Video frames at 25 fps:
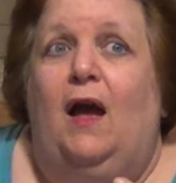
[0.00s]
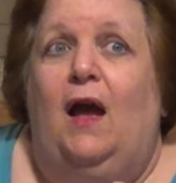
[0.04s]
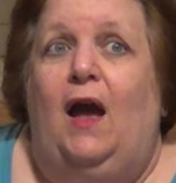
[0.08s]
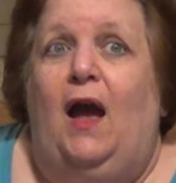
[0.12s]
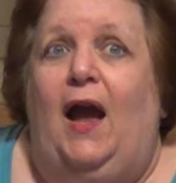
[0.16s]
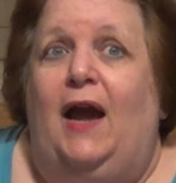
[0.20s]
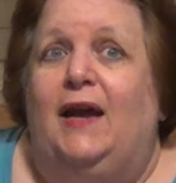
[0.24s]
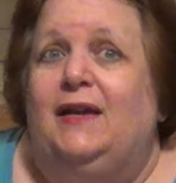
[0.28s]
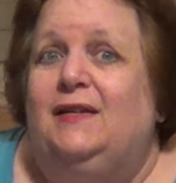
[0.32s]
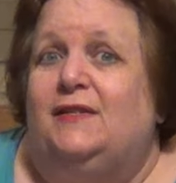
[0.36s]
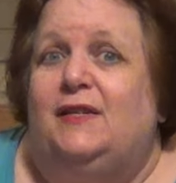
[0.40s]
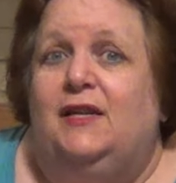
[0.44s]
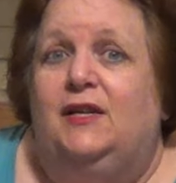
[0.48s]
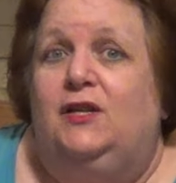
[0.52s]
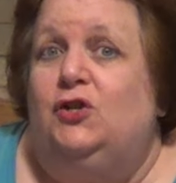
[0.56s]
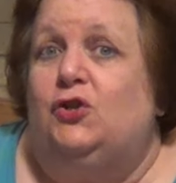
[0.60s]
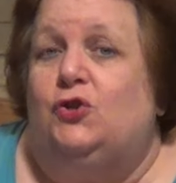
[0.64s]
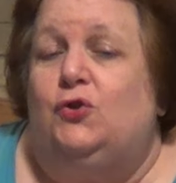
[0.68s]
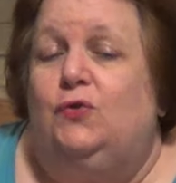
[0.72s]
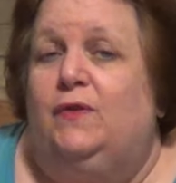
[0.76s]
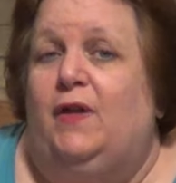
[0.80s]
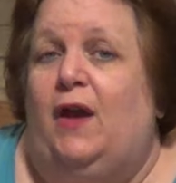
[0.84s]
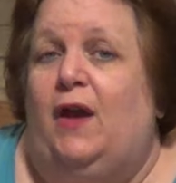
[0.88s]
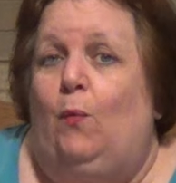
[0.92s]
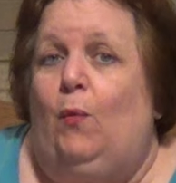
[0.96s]
I didn't
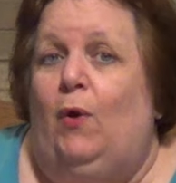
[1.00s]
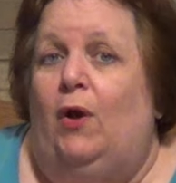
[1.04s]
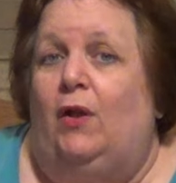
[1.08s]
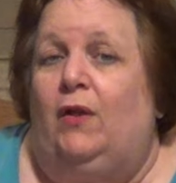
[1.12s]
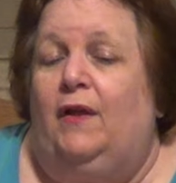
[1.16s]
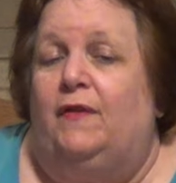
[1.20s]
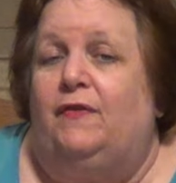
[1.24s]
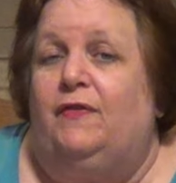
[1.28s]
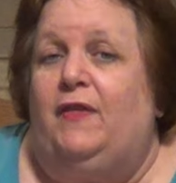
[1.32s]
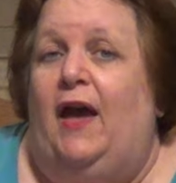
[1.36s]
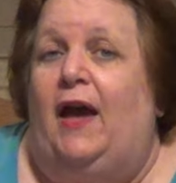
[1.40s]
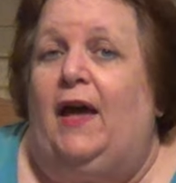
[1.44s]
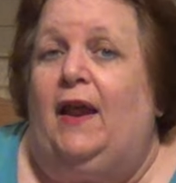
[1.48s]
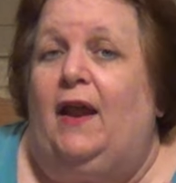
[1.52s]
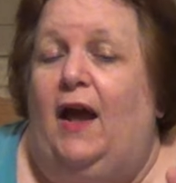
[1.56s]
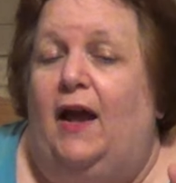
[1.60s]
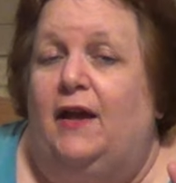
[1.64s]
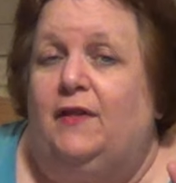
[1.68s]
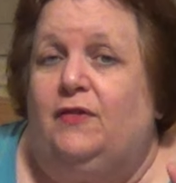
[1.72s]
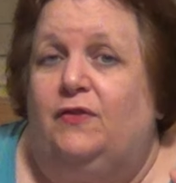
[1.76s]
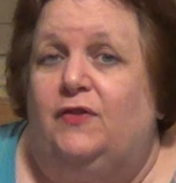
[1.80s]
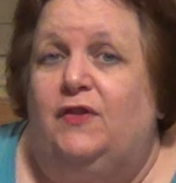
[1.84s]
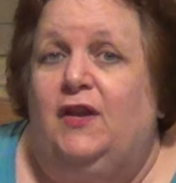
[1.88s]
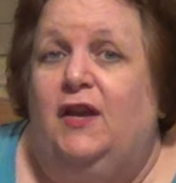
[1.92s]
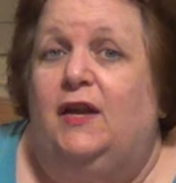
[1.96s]
do well at that.
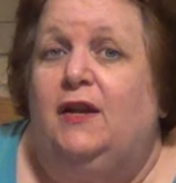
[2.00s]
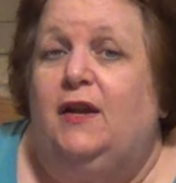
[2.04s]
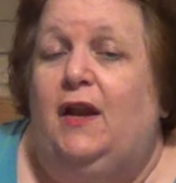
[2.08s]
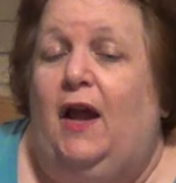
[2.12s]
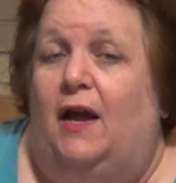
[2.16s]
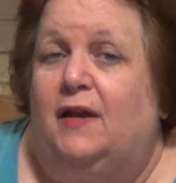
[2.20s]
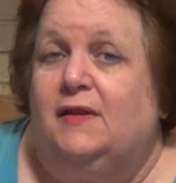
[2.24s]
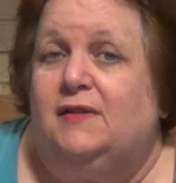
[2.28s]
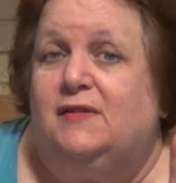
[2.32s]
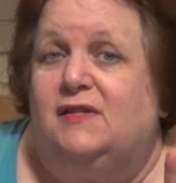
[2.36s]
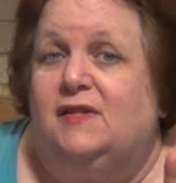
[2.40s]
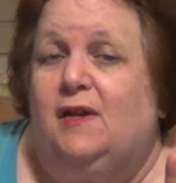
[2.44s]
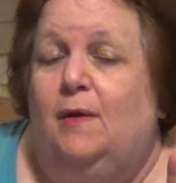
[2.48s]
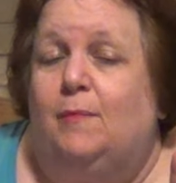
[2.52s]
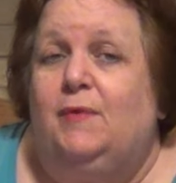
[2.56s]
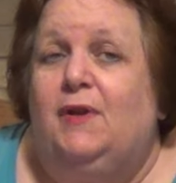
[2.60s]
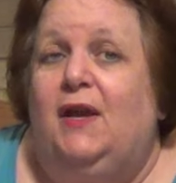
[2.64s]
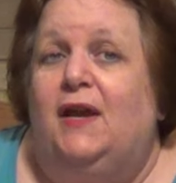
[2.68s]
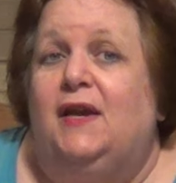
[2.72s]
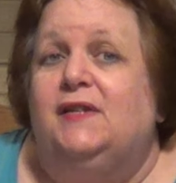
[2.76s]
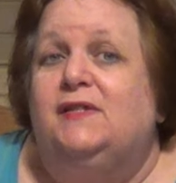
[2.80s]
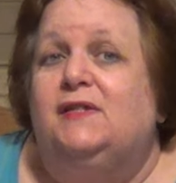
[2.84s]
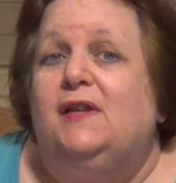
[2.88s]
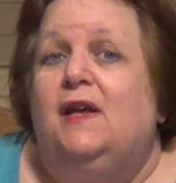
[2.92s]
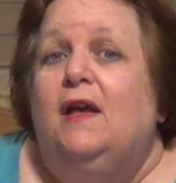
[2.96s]
I did on some
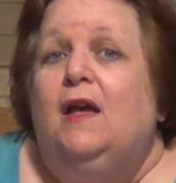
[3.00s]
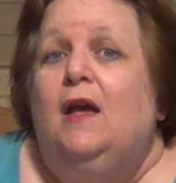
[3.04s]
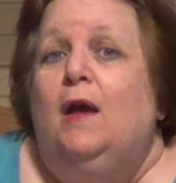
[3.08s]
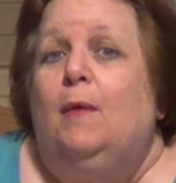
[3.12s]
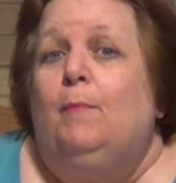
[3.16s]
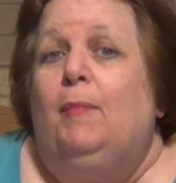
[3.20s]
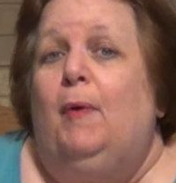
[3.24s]
days,